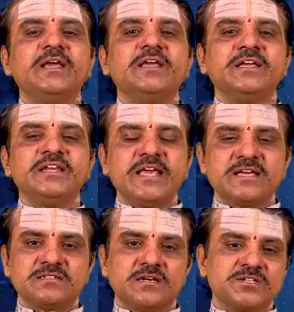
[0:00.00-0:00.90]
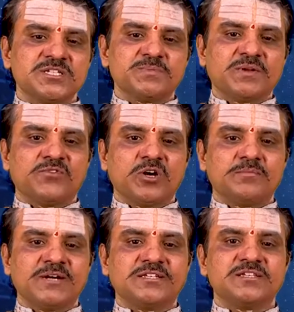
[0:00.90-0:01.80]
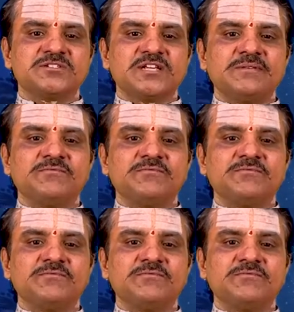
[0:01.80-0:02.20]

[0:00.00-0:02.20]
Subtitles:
Any excursions performed at this time